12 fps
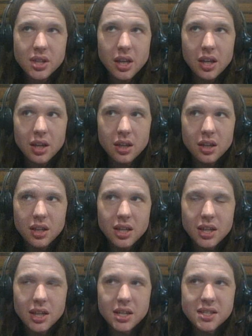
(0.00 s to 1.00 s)
like
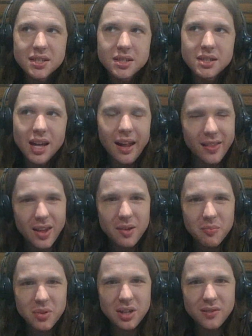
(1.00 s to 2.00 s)
it's not
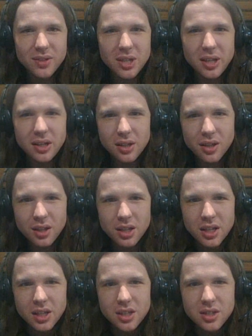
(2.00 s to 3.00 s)
that big of a deal
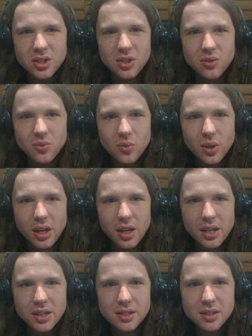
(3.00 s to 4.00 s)
to you
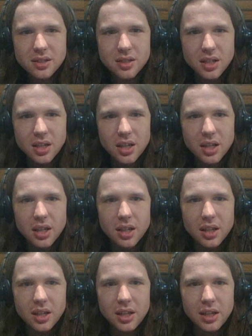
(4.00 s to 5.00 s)
guys,
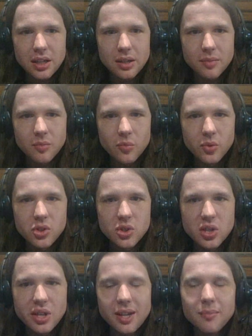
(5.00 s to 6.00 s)
it
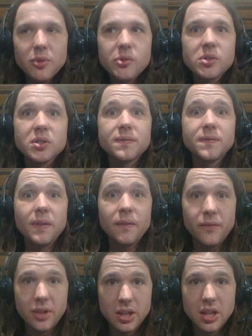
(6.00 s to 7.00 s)
was the most
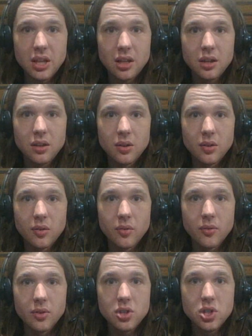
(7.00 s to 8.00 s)
fulfilling
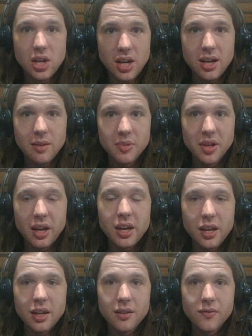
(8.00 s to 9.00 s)
job I
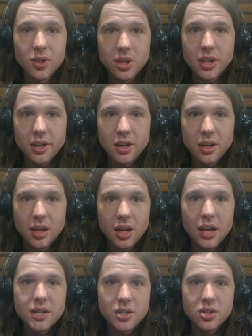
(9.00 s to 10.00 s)
had ever done
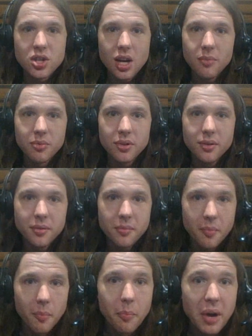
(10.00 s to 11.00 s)
as a chaperone,
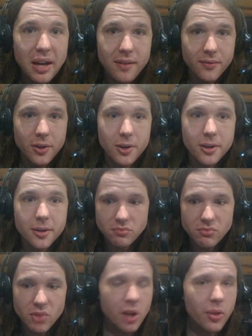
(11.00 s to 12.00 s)
by far.
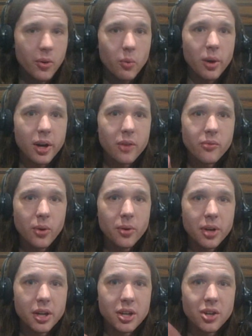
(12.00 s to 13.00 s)
Although what I wrote
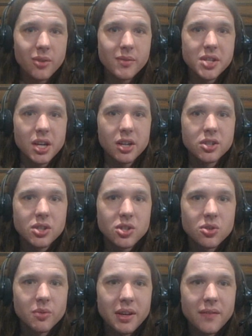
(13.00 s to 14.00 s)
on here was actually
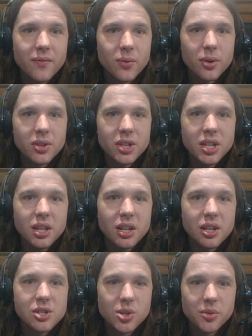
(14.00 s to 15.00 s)
2014
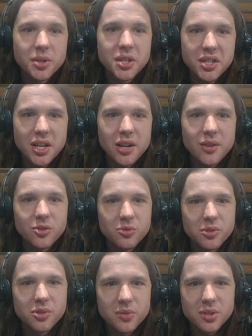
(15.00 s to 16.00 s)
at Jody's house,
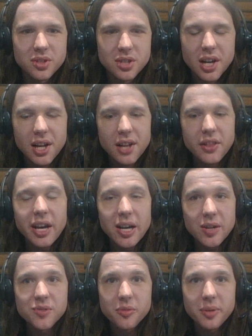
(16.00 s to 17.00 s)
was the
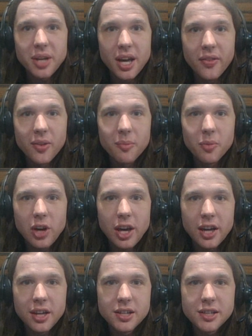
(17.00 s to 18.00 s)
house where he had the
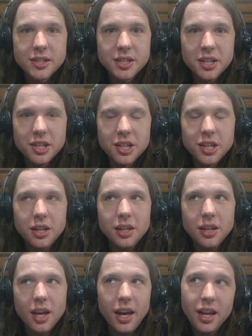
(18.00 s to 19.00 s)
miraculous healing, and
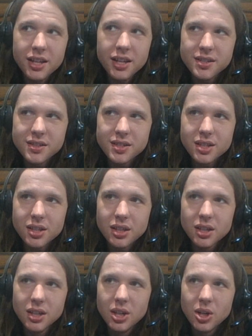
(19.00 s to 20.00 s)
I can see
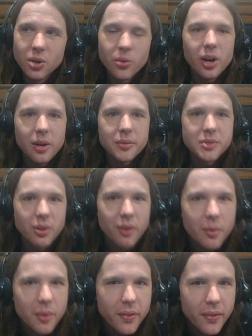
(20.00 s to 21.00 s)
where I was
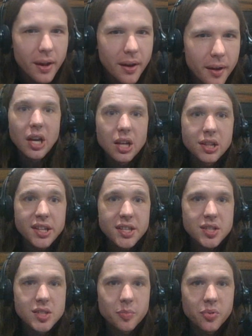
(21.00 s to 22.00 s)
going with that.
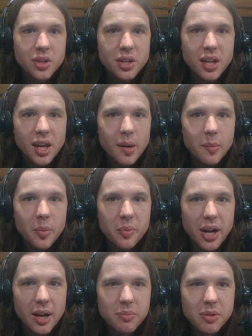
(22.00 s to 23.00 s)
Least pre-camp
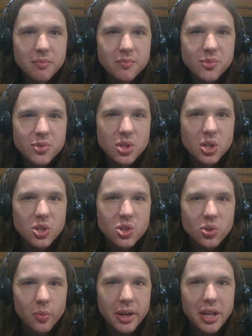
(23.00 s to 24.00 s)
problems,
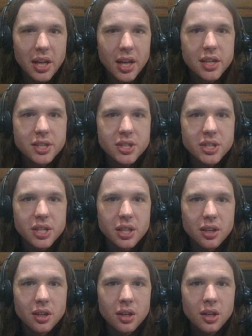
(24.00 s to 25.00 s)

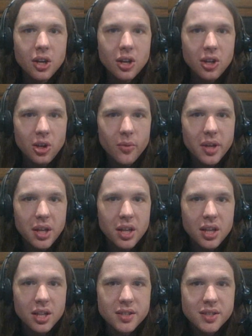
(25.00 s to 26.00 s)
2018. Going
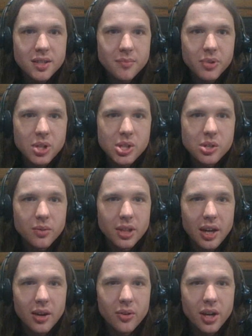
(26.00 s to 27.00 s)
in simply to
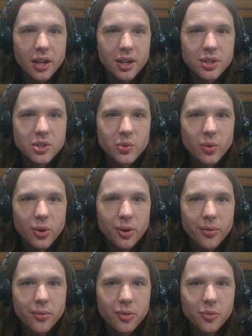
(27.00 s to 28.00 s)
allow God to work
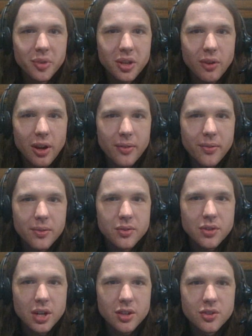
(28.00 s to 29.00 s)
through me, rather than
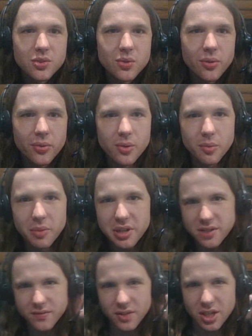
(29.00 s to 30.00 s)
trying to sort through a
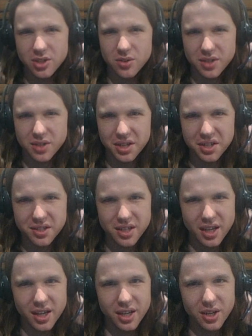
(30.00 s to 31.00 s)
bunch of issues on the
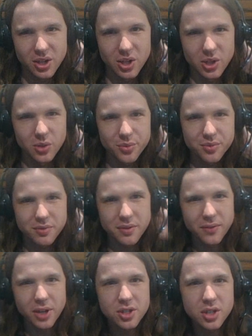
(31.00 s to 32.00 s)
side, was
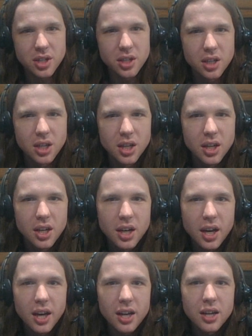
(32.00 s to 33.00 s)
refreshing.
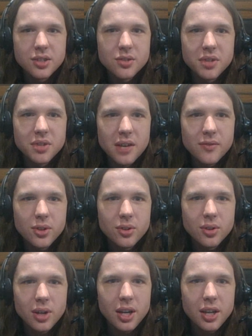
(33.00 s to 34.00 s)
I also never
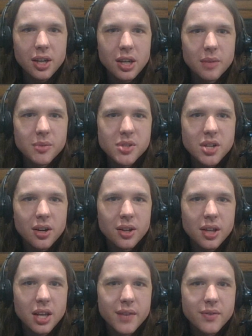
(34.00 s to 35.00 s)
cried and was
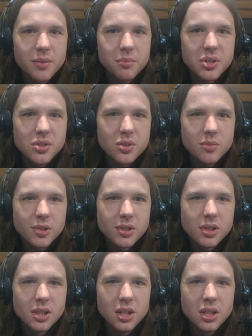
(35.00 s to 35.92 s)
hardly ever miserable.